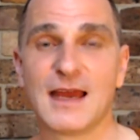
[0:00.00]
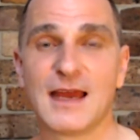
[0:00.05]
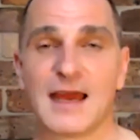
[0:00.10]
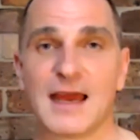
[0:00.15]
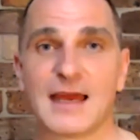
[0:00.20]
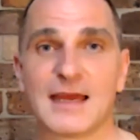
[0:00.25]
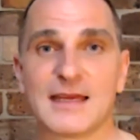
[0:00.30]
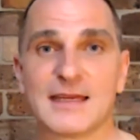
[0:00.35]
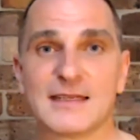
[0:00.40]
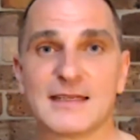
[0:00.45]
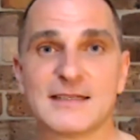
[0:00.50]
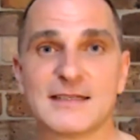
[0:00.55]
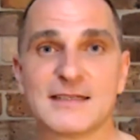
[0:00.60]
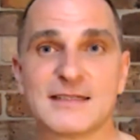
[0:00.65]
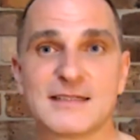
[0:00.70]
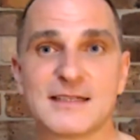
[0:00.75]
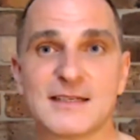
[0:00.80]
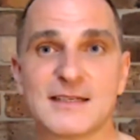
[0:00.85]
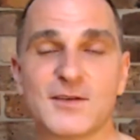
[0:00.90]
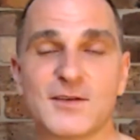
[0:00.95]

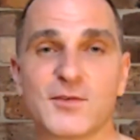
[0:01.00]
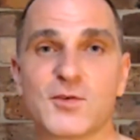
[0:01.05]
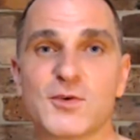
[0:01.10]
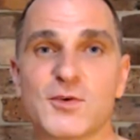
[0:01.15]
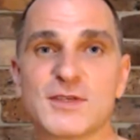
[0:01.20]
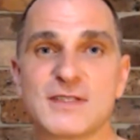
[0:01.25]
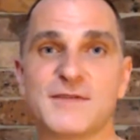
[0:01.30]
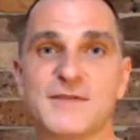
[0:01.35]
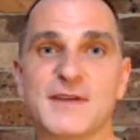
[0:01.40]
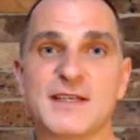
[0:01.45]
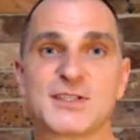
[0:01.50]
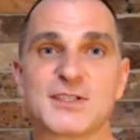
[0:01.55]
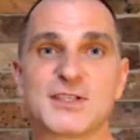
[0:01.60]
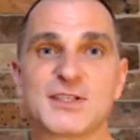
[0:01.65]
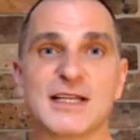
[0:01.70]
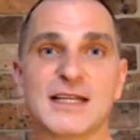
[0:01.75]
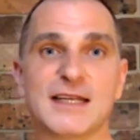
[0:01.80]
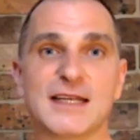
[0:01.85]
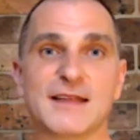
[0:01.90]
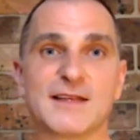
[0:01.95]
And of course,
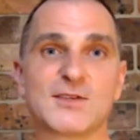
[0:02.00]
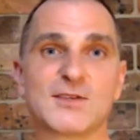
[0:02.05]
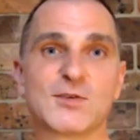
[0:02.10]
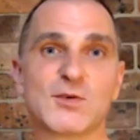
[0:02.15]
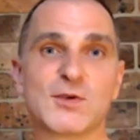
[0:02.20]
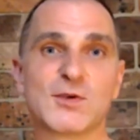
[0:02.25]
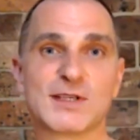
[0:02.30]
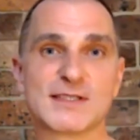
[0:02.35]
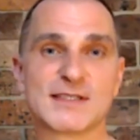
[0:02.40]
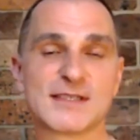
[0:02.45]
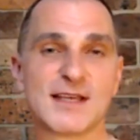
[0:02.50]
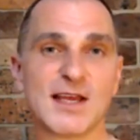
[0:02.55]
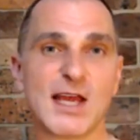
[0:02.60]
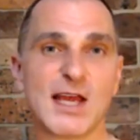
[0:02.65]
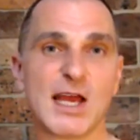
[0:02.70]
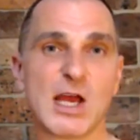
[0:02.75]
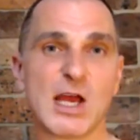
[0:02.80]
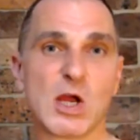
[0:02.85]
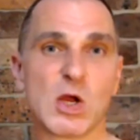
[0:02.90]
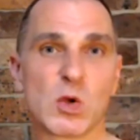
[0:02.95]
eventually that tortoise
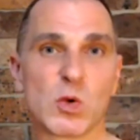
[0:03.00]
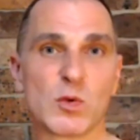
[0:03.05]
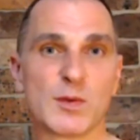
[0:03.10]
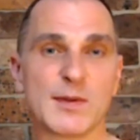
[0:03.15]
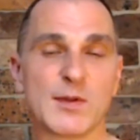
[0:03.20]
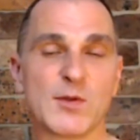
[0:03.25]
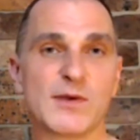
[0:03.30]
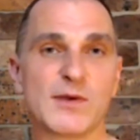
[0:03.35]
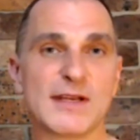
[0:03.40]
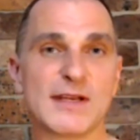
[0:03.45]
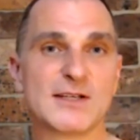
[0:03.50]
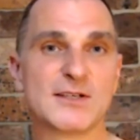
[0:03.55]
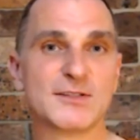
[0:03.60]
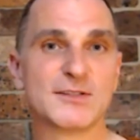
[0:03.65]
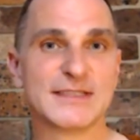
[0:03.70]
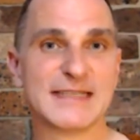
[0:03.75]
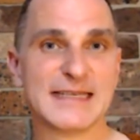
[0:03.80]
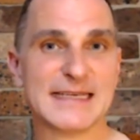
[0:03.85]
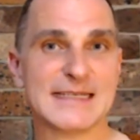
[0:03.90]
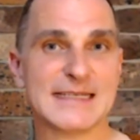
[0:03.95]
will be
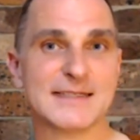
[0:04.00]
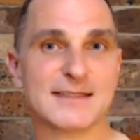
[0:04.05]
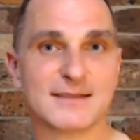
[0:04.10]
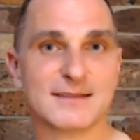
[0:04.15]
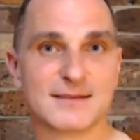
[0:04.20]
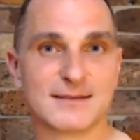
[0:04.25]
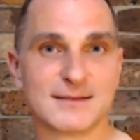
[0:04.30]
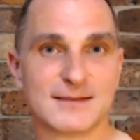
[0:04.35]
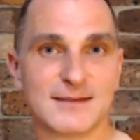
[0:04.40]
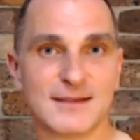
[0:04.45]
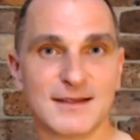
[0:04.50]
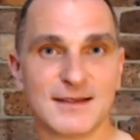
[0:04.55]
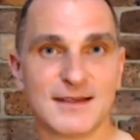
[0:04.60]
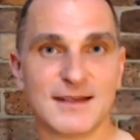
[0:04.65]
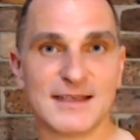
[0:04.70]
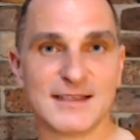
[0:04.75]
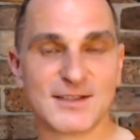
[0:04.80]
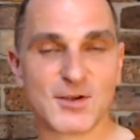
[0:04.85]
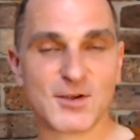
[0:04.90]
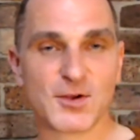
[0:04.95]
reeled in.
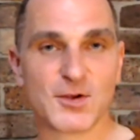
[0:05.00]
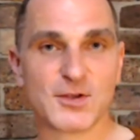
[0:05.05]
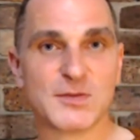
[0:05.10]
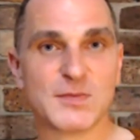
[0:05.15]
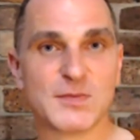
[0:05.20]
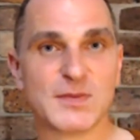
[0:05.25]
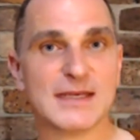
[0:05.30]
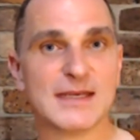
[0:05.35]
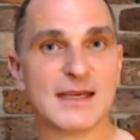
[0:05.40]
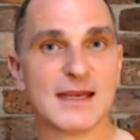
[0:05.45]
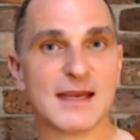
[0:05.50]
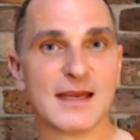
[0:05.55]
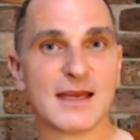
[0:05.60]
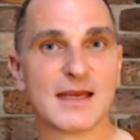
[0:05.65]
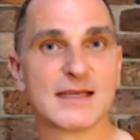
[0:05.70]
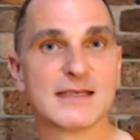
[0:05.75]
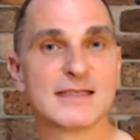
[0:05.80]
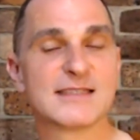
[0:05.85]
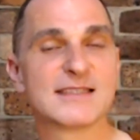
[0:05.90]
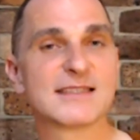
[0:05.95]
He's going to be
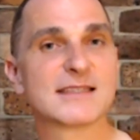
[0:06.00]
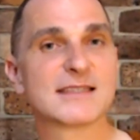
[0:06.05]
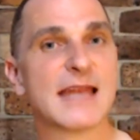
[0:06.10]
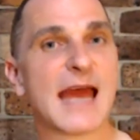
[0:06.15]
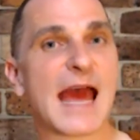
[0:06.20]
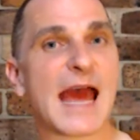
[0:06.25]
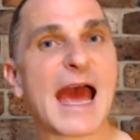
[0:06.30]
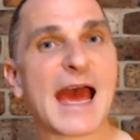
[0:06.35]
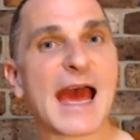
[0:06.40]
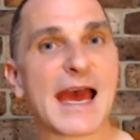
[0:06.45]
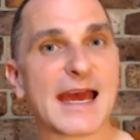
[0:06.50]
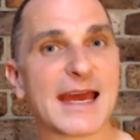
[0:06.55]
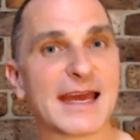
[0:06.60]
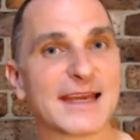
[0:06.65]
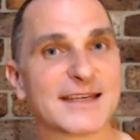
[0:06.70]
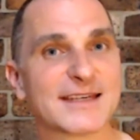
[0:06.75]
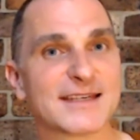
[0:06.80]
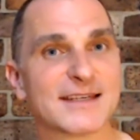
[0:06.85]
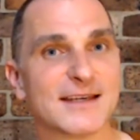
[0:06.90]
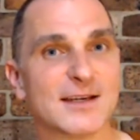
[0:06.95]

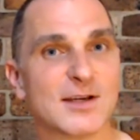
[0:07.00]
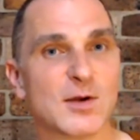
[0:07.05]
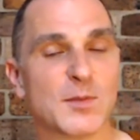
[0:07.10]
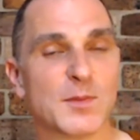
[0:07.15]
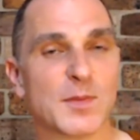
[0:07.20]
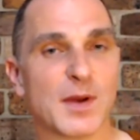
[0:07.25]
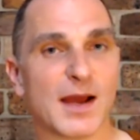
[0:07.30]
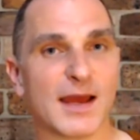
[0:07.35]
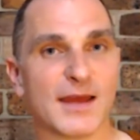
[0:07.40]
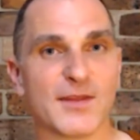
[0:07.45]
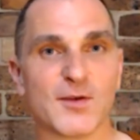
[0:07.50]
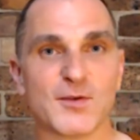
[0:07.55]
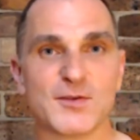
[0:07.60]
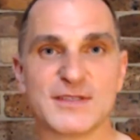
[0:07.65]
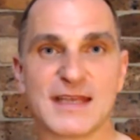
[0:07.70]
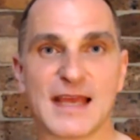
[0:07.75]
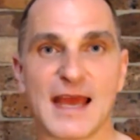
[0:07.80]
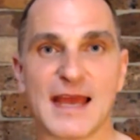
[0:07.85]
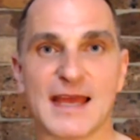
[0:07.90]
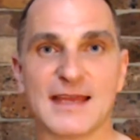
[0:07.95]
snagged by those
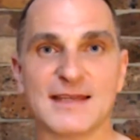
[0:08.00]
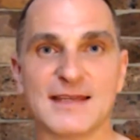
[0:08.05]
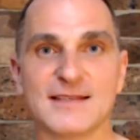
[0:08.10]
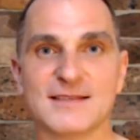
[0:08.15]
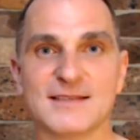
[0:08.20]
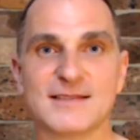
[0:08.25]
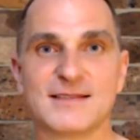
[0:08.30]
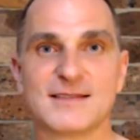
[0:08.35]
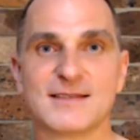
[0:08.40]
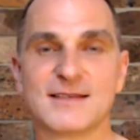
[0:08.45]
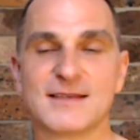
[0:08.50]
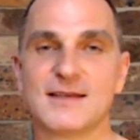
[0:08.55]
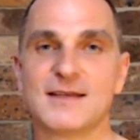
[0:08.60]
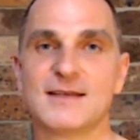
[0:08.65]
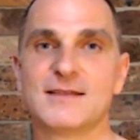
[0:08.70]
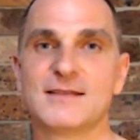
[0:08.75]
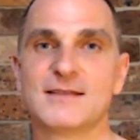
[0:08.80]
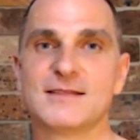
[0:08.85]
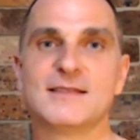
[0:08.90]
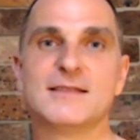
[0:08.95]
gains.
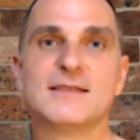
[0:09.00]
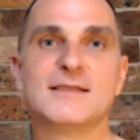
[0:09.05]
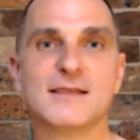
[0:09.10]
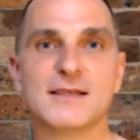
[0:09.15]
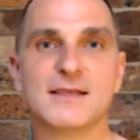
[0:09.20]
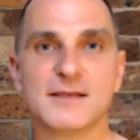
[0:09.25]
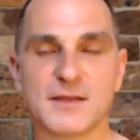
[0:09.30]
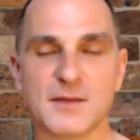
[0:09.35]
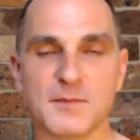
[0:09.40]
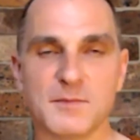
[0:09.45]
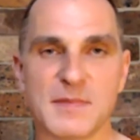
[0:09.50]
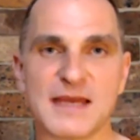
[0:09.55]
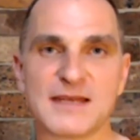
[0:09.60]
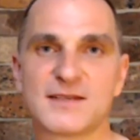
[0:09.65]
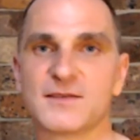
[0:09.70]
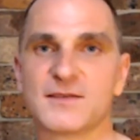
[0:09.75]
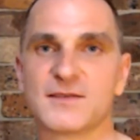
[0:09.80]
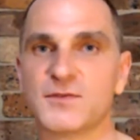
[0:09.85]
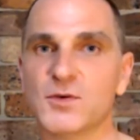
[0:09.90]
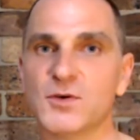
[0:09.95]
This is the
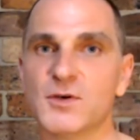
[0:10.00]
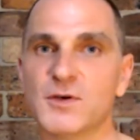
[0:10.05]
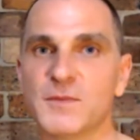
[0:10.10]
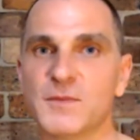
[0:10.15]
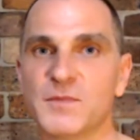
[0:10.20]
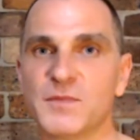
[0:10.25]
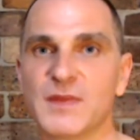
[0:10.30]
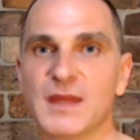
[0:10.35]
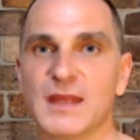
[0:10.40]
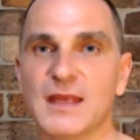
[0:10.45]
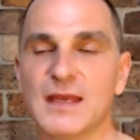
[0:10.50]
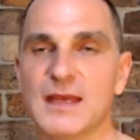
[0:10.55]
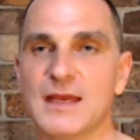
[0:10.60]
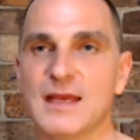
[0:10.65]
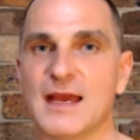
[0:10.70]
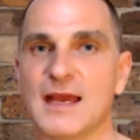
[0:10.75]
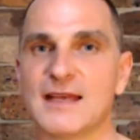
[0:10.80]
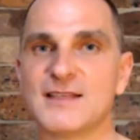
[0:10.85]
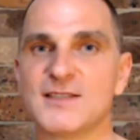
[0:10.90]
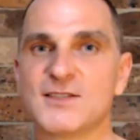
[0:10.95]
metaphor.
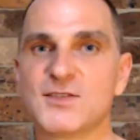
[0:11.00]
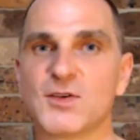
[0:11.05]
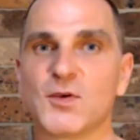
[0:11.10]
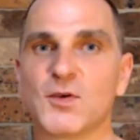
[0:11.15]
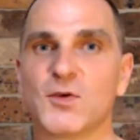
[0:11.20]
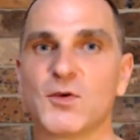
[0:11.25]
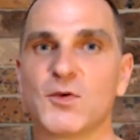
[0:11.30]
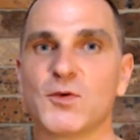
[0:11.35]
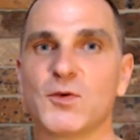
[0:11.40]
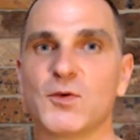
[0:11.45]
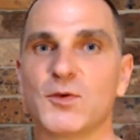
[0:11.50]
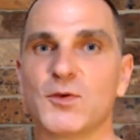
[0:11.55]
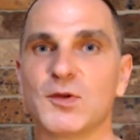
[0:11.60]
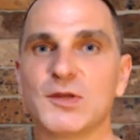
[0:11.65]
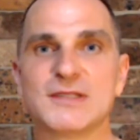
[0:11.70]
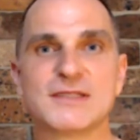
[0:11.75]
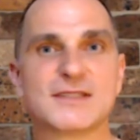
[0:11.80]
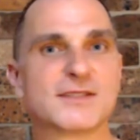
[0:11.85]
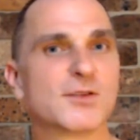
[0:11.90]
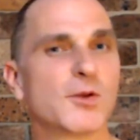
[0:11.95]
And so
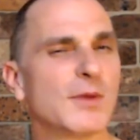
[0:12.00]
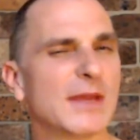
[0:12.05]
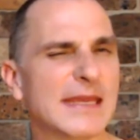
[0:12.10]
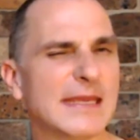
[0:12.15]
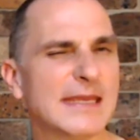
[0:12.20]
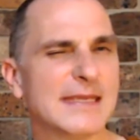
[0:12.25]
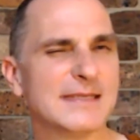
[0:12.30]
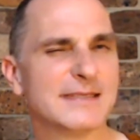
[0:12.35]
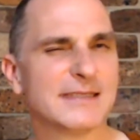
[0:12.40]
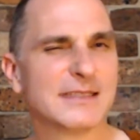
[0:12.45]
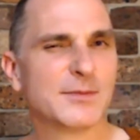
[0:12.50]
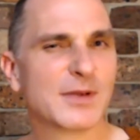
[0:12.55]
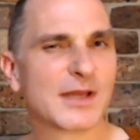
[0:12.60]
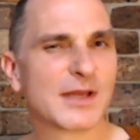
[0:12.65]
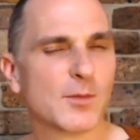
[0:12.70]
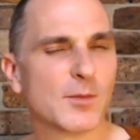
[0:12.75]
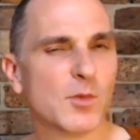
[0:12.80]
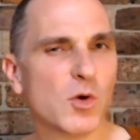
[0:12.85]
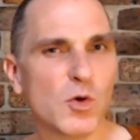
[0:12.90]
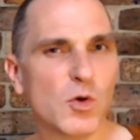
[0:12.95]
it's so easy to
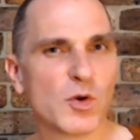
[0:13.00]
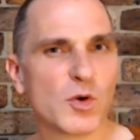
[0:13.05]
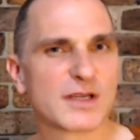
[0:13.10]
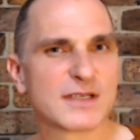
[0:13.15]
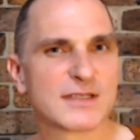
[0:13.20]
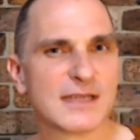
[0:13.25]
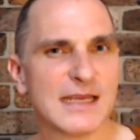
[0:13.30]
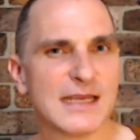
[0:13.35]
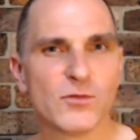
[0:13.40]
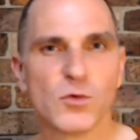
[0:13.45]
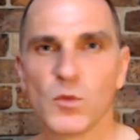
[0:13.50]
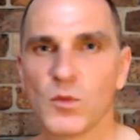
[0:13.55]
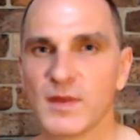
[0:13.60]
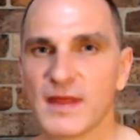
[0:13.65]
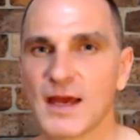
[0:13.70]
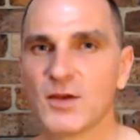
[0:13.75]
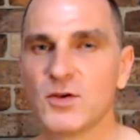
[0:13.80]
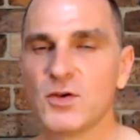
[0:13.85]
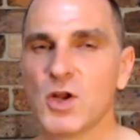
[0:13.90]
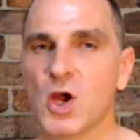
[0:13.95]
become hooked, even
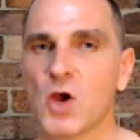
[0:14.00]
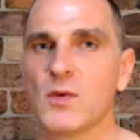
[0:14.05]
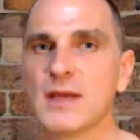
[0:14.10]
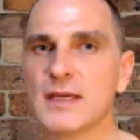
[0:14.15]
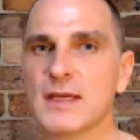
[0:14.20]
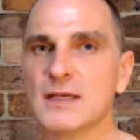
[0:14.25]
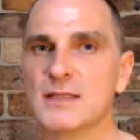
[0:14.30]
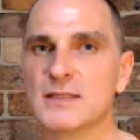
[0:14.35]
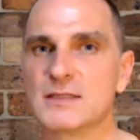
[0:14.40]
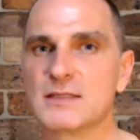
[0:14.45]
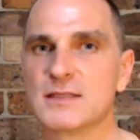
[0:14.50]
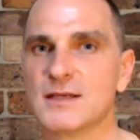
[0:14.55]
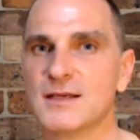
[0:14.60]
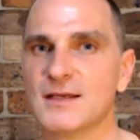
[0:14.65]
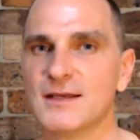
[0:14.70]
without knowing it,